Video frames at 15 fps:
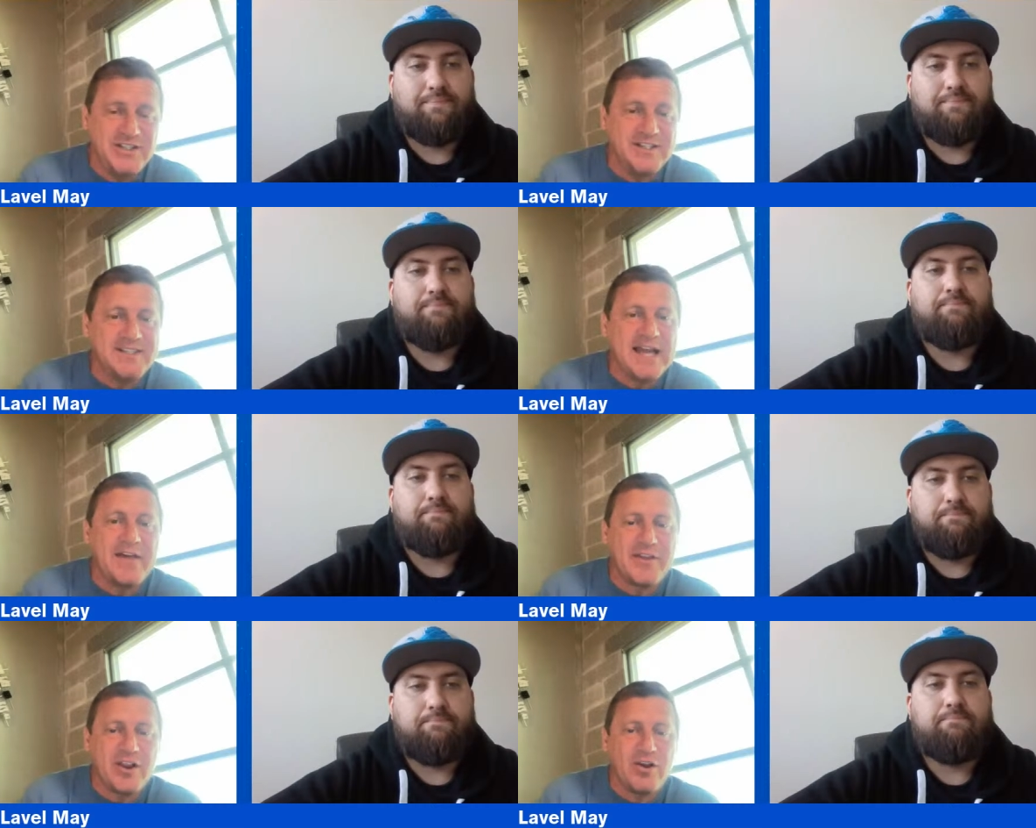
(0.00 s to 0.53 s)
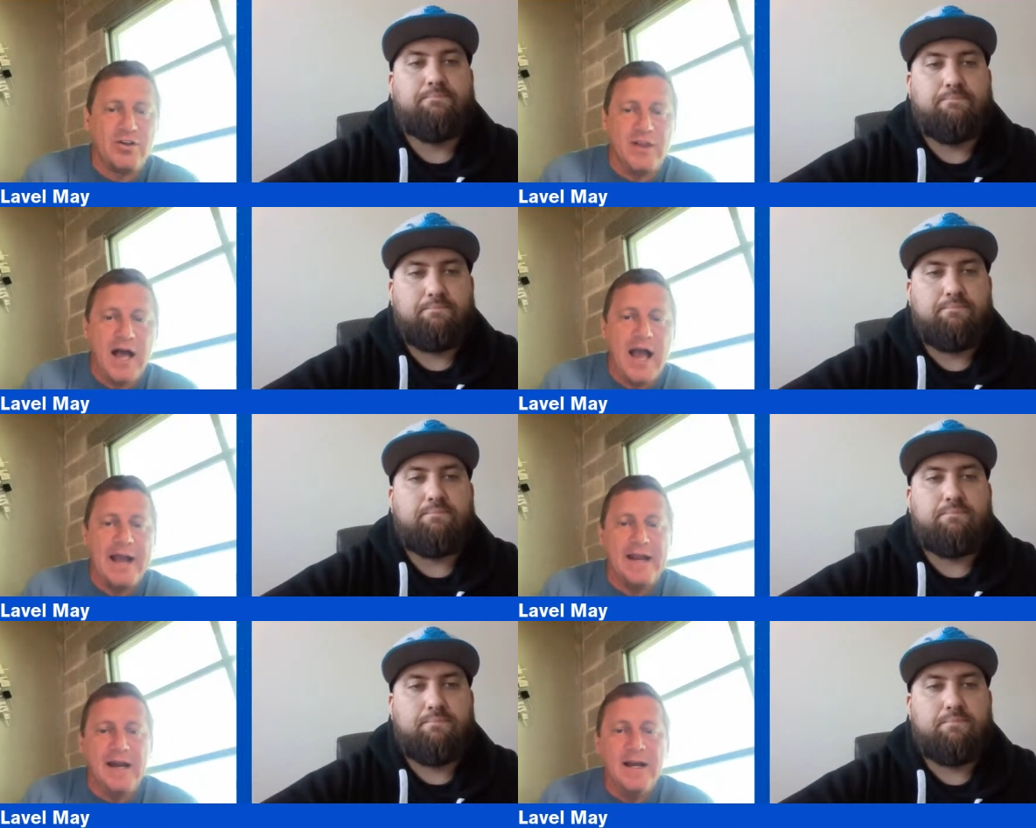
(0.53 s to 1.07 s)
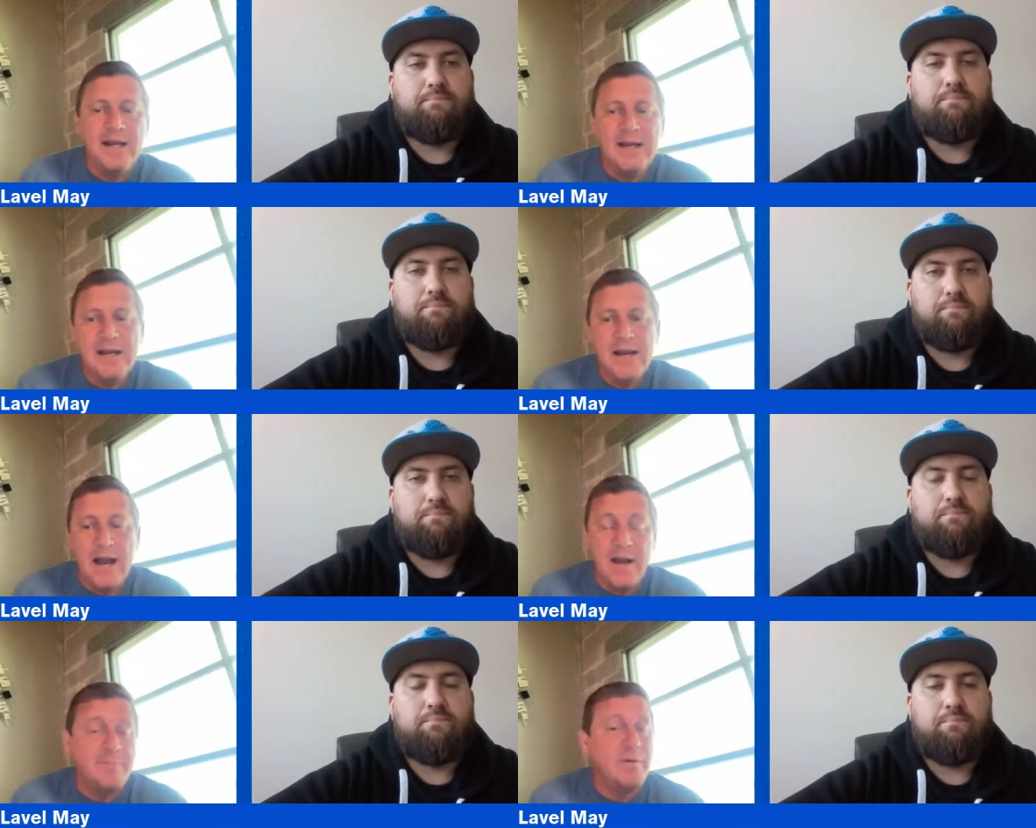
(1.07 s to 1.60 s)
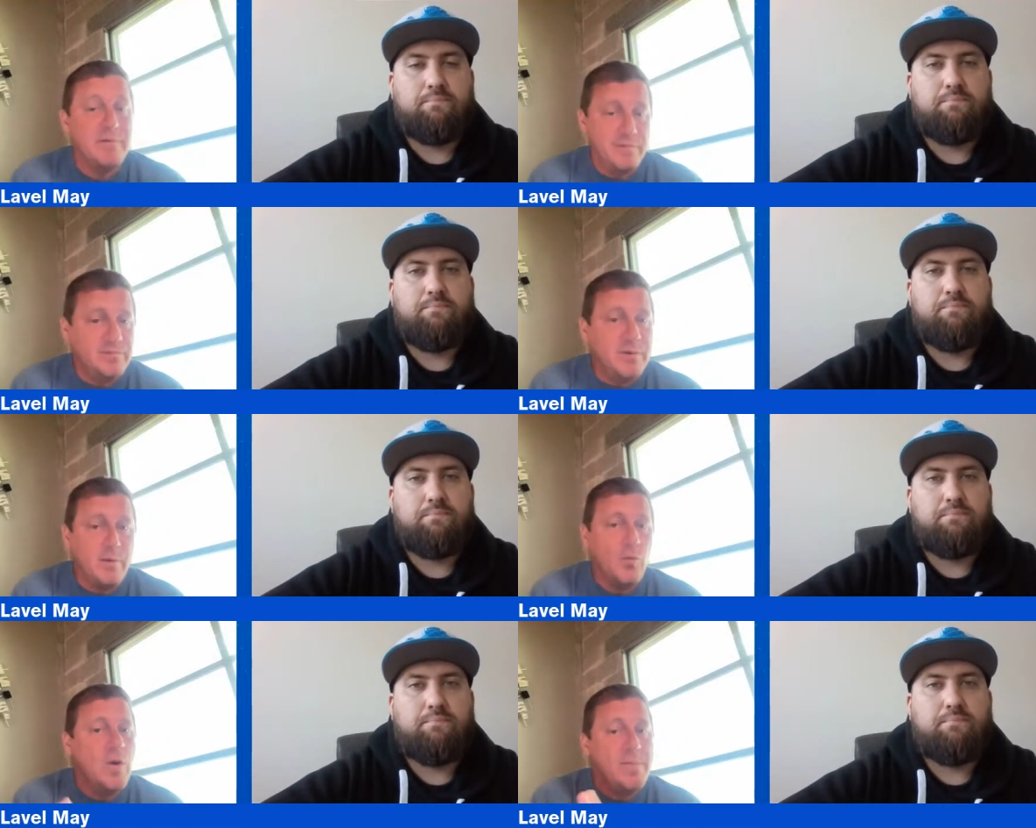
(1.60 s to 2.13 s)
Speaker 1: to South Carolina. Uh, but
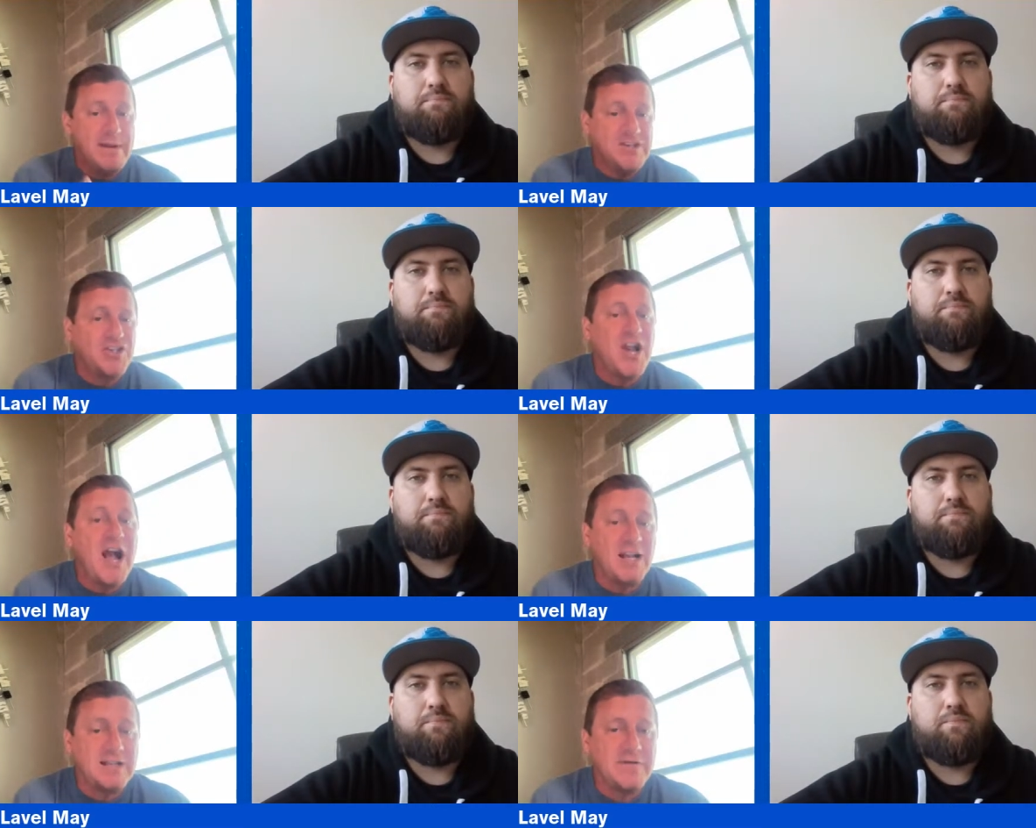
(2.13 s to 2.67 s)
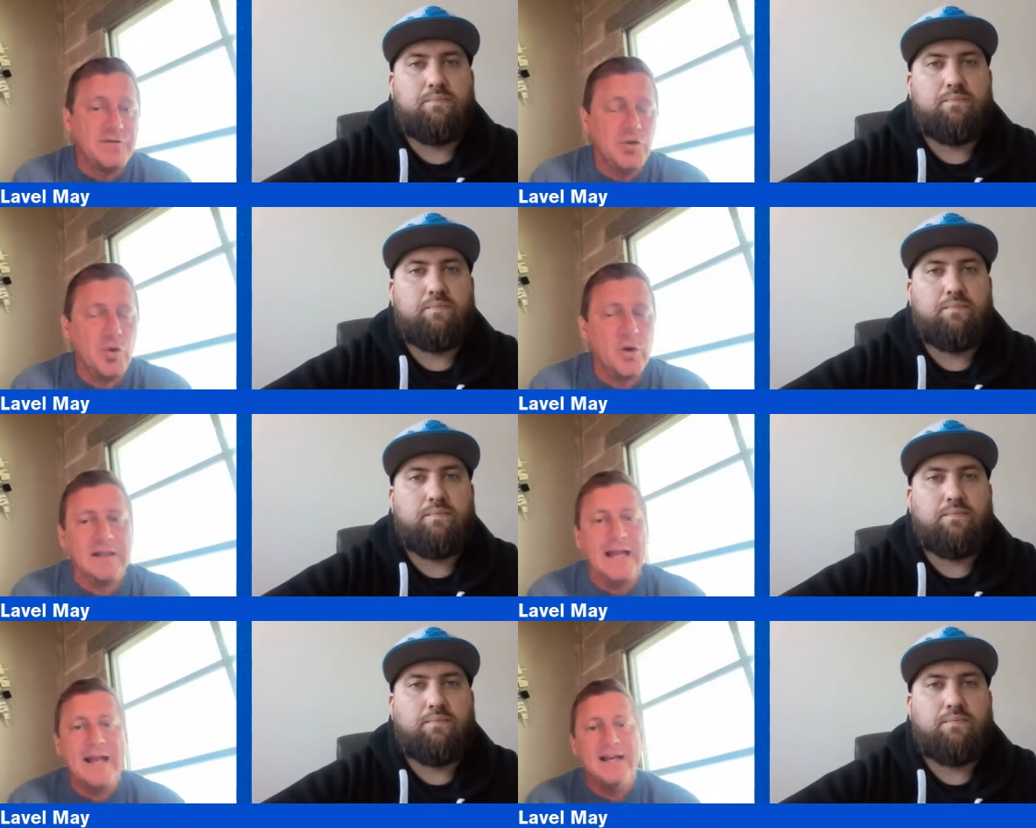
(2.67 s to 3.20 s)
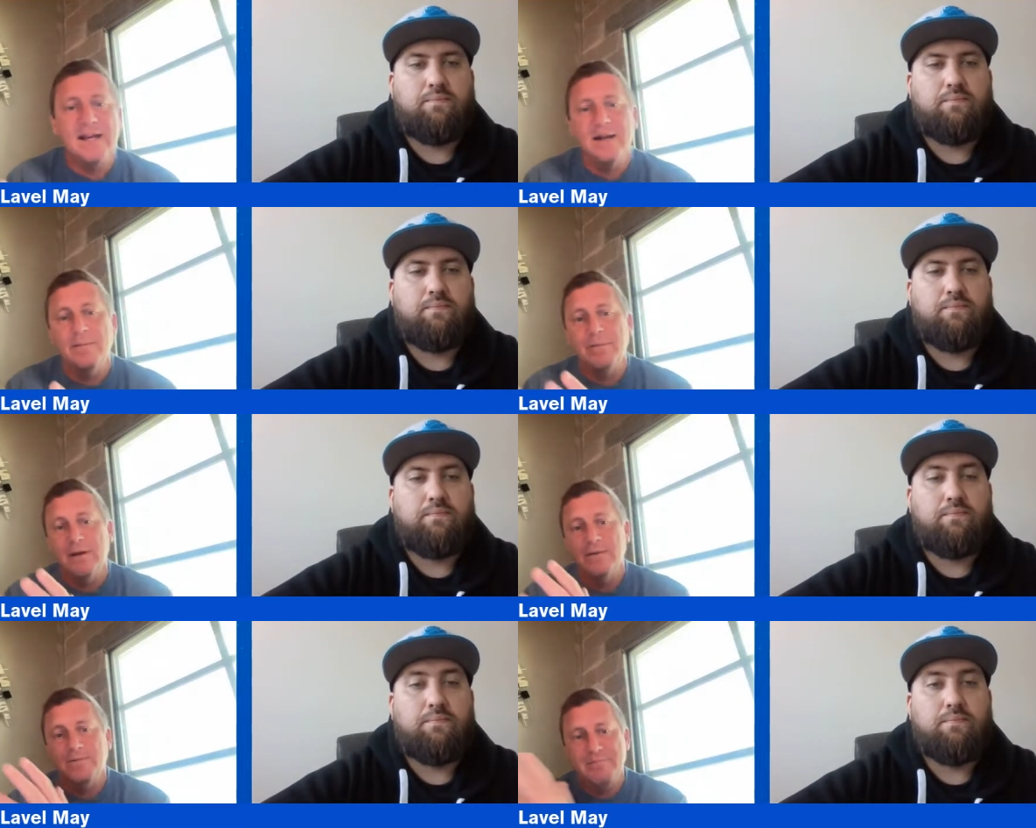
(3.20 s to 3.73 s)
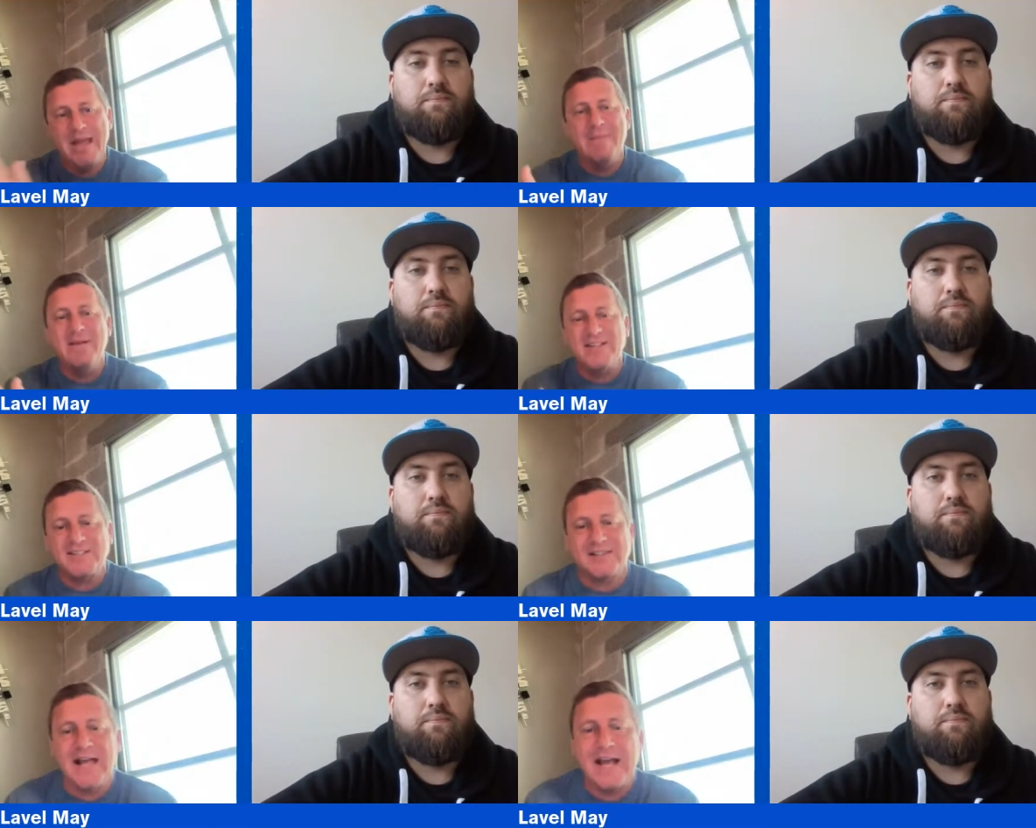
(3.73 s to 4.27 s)
it wouldn't be shocked if Florida landed him, but maybe
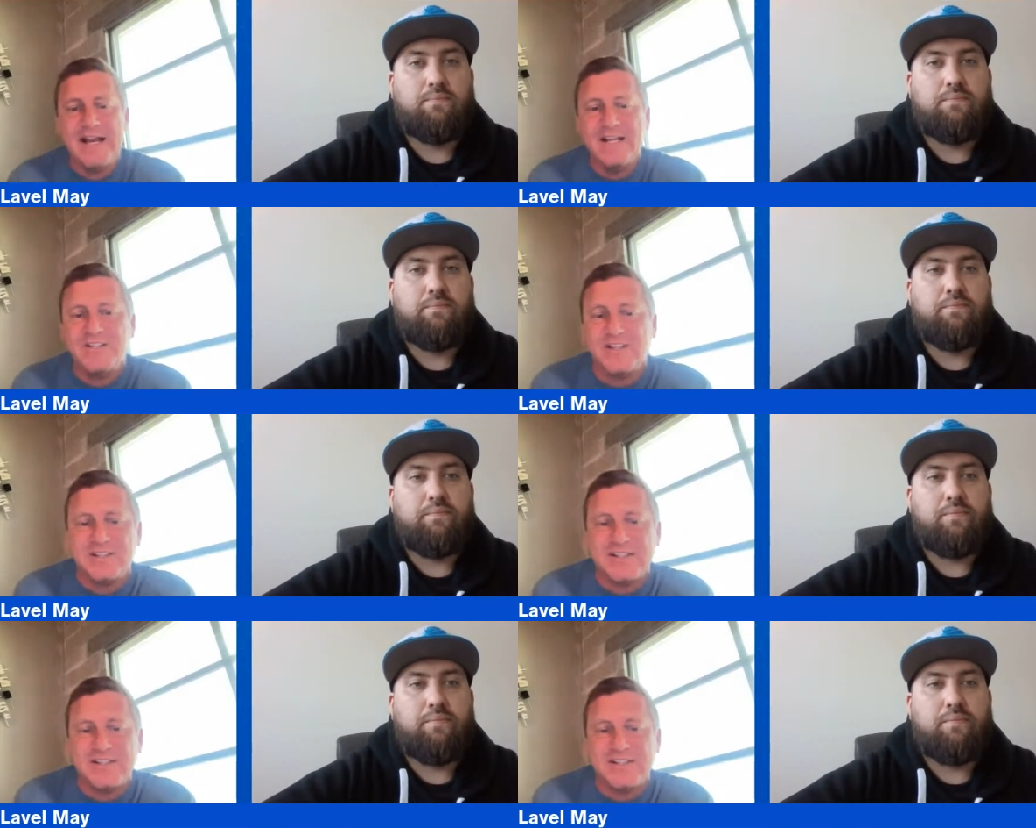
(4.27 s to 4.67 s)
slight edge to